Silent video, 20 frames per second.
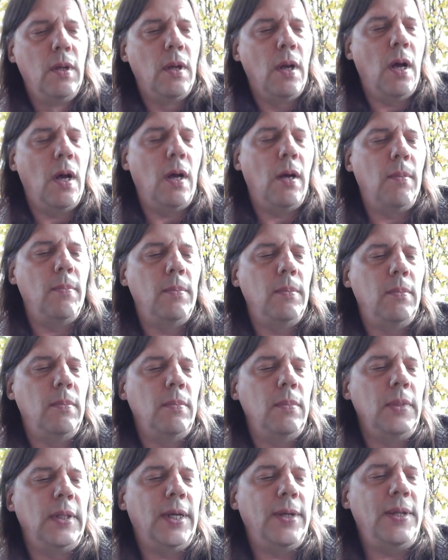
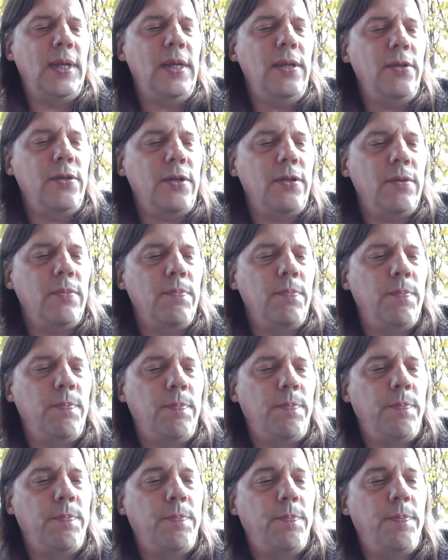Now these
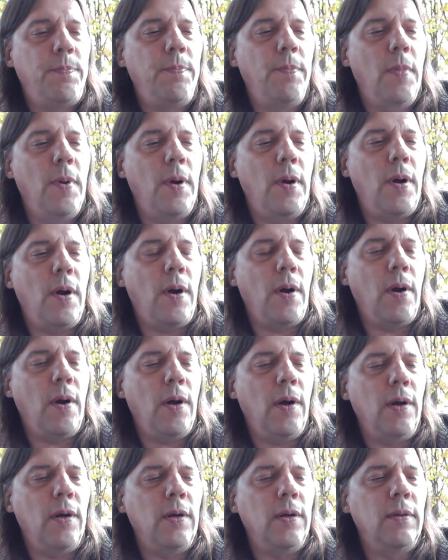
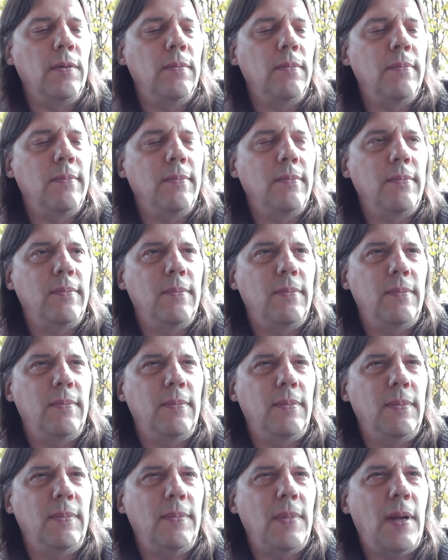are,
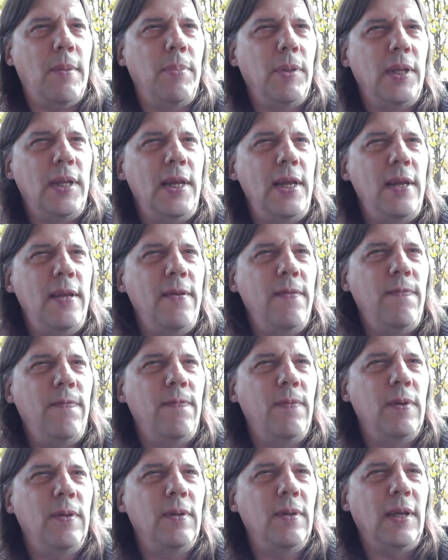I believe,
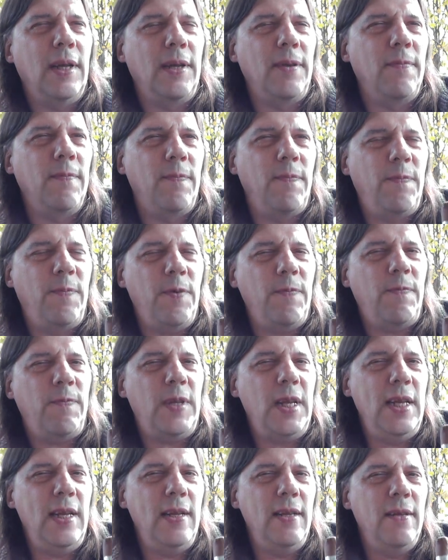like
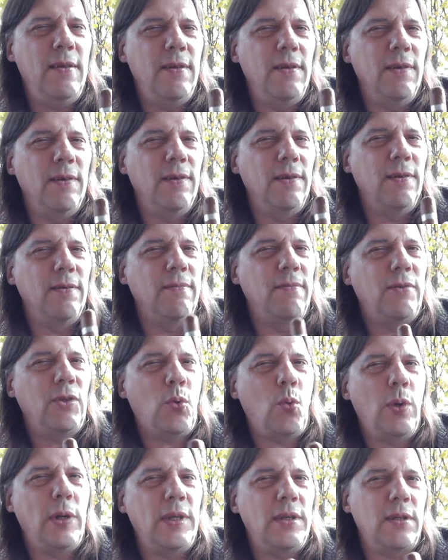15 to
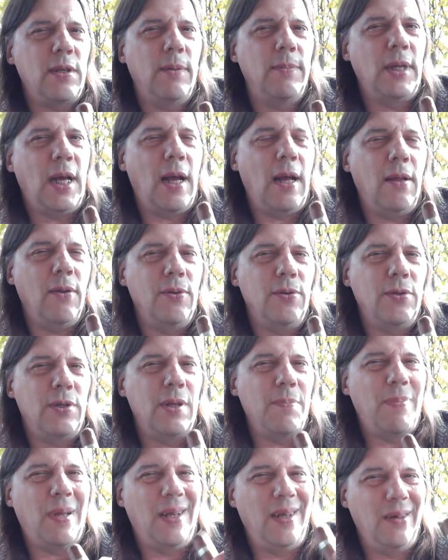20 some dollars
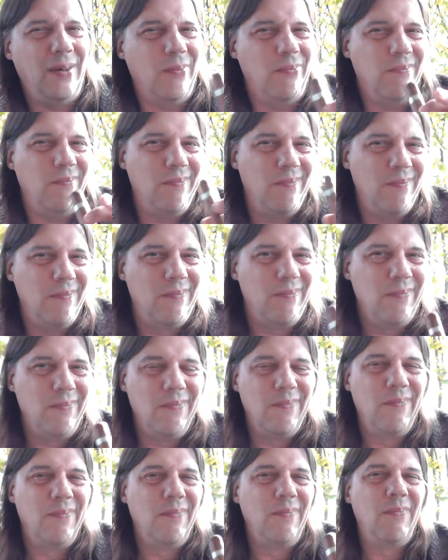depending
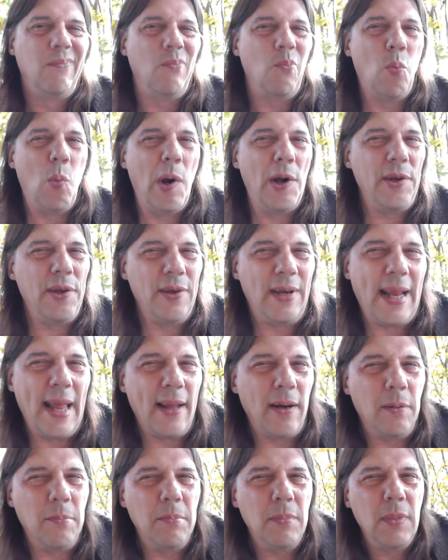where you
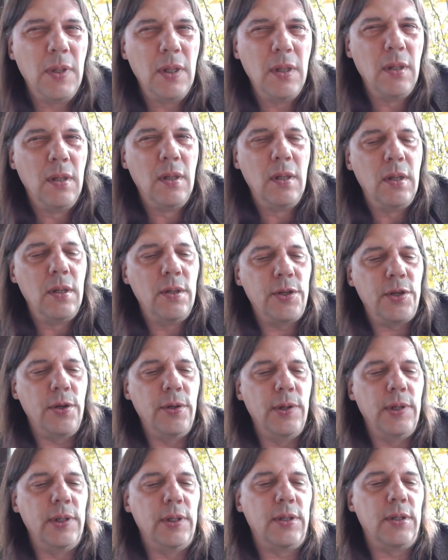get them.
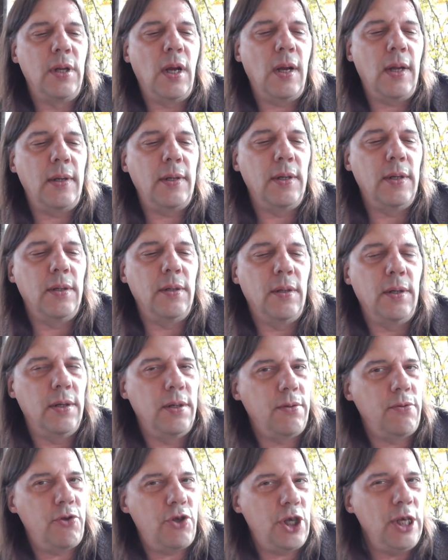So it's not
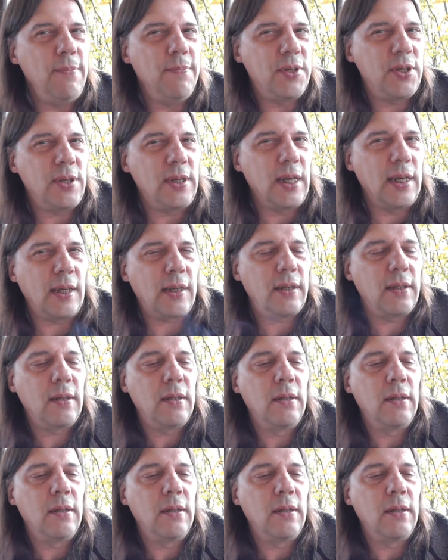a cheap stick,